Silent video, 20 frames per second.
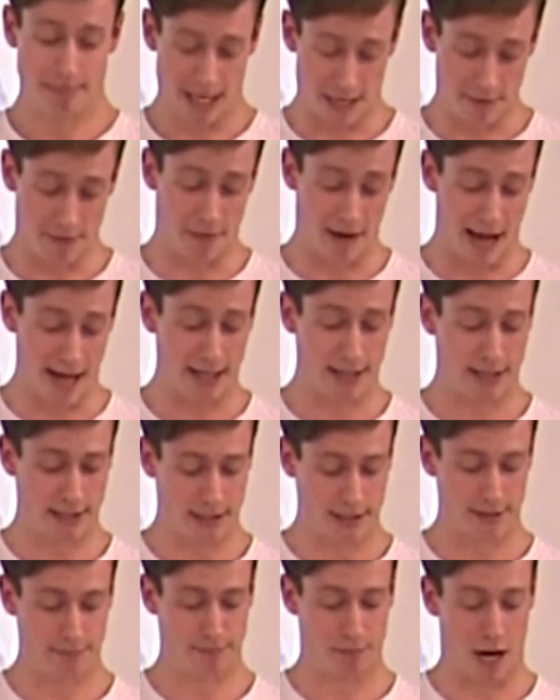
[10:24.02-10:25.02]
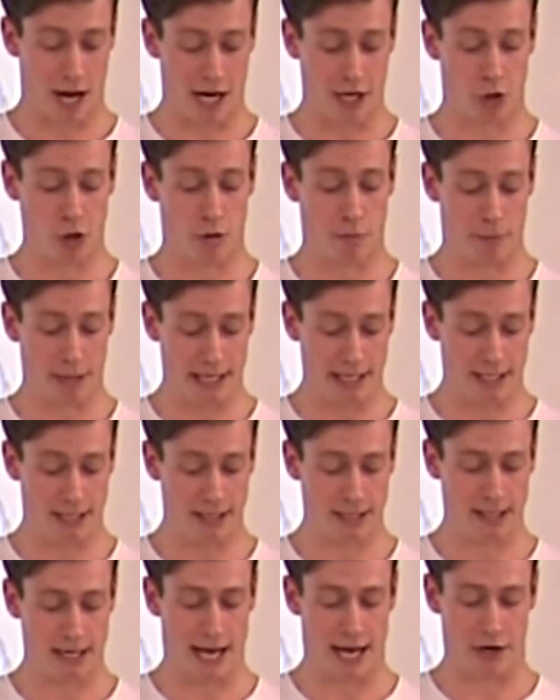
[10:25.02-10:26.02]
In fact, I got
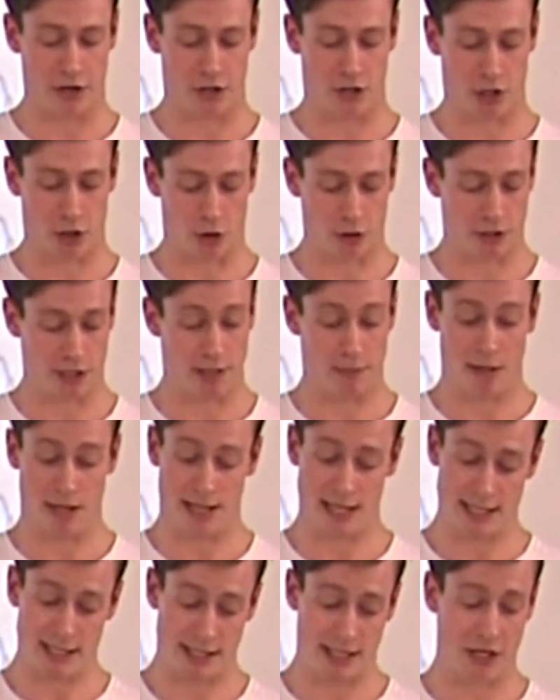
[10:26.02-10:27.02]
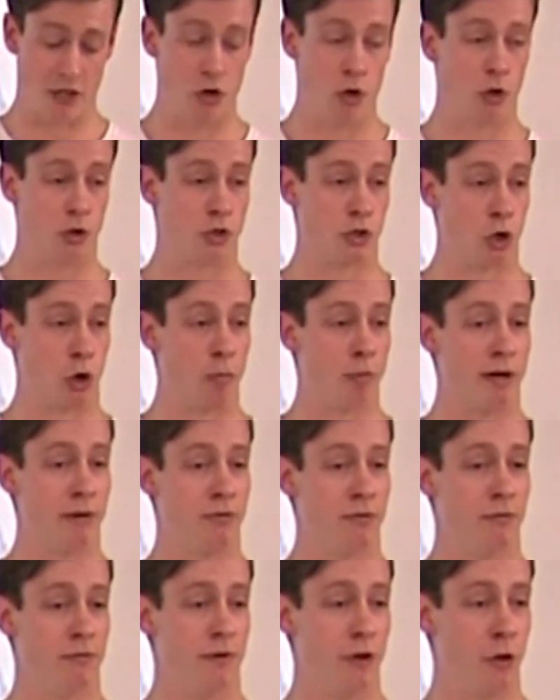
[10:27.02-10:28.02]
beaten and assaulted, but this did not stop me
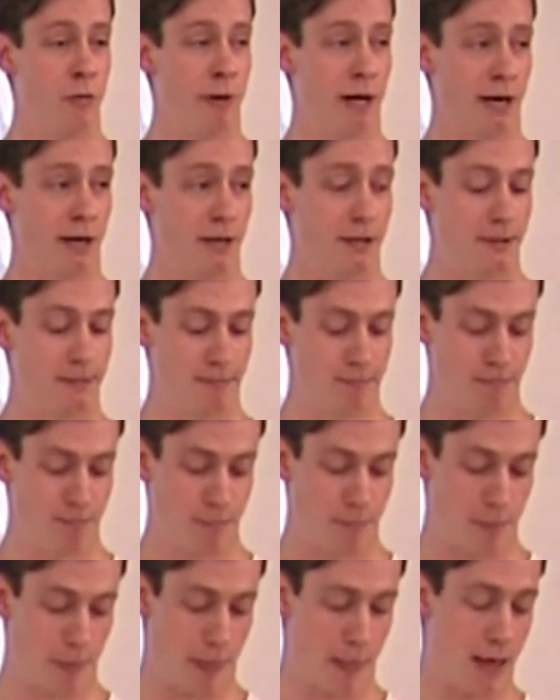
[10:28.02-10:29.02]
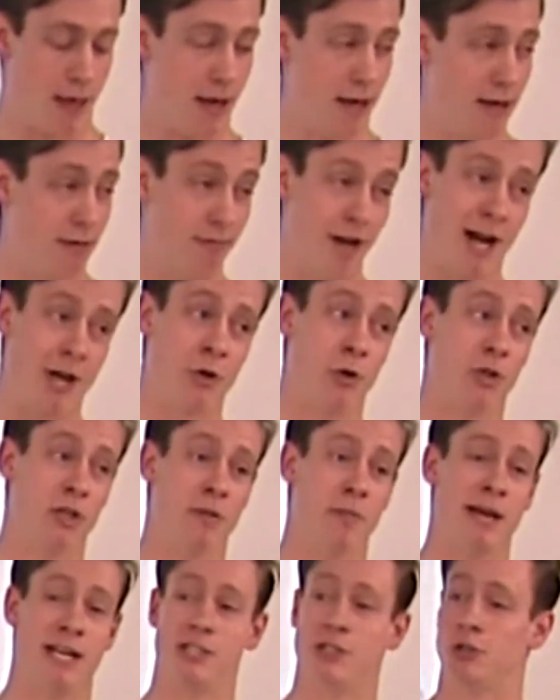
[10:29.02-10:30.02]
from filming. I got
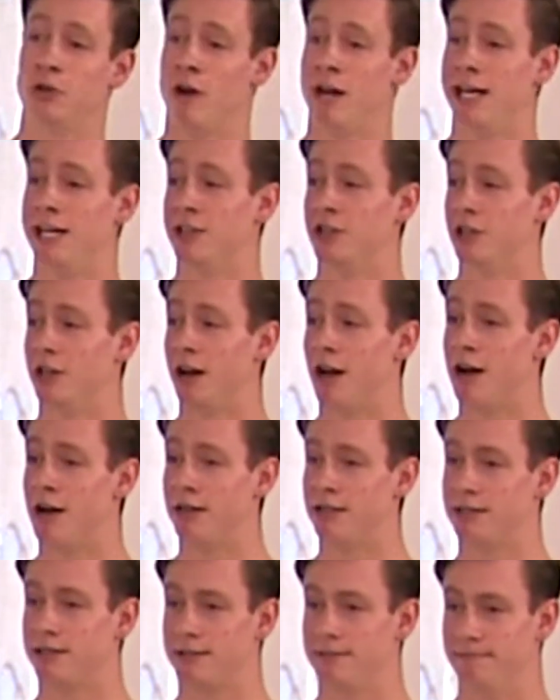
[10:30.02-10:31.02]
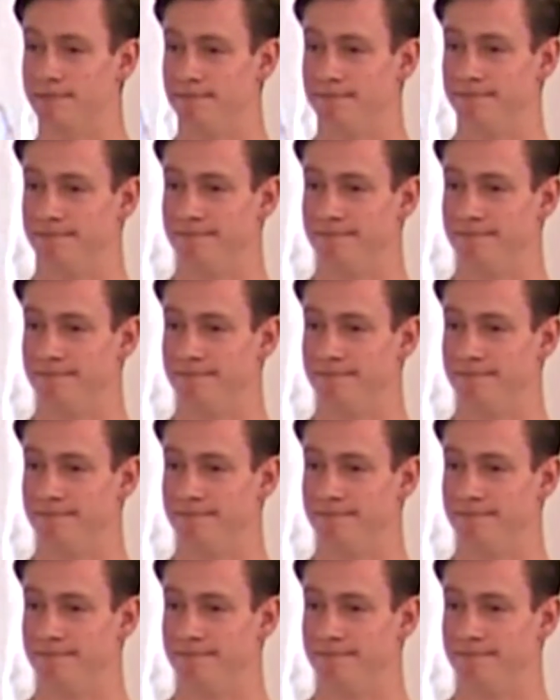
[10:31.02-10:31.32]
the best grade in the class.